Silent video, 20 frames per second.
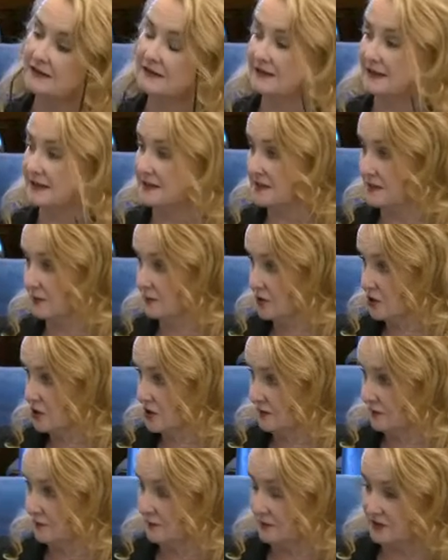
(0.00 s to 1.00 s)
I think that's some
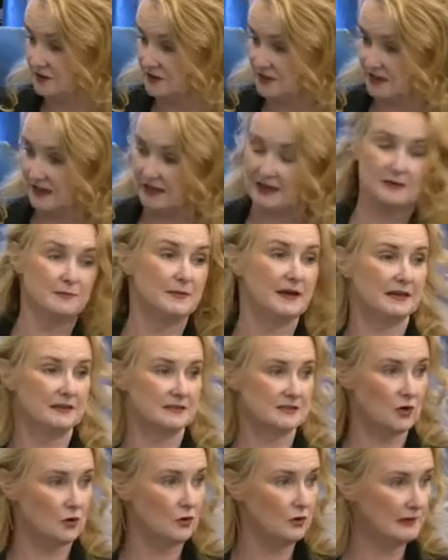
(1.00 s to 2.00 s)
achievement um,
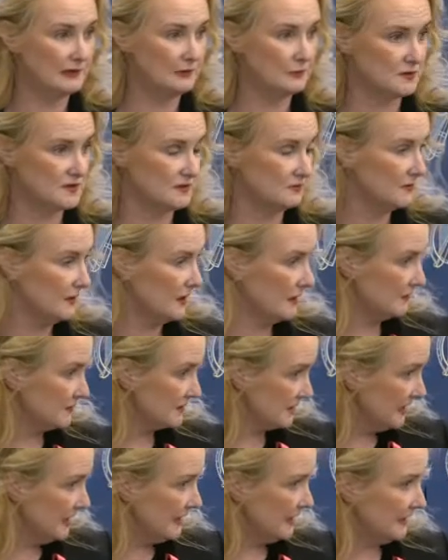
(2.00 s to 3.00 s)
and all those
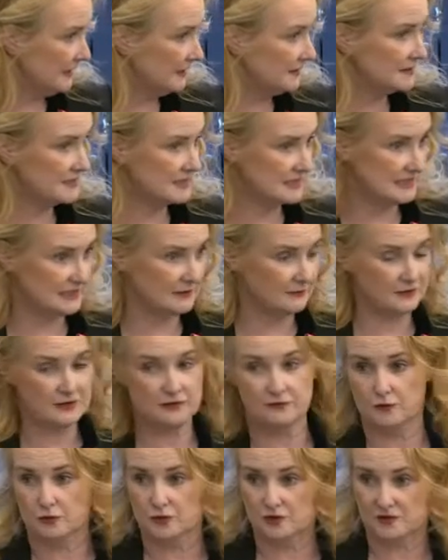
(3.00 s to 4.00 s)
involved in the delivery
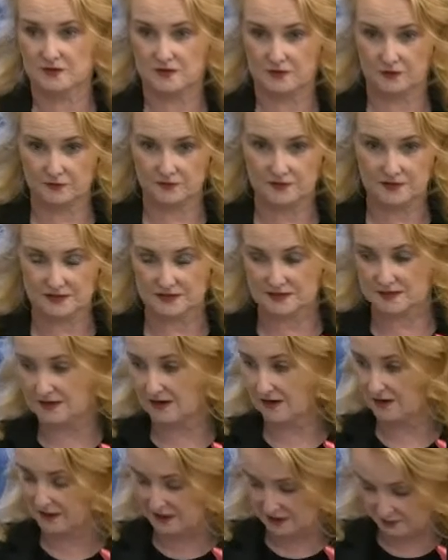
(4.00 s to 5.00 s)
of water services are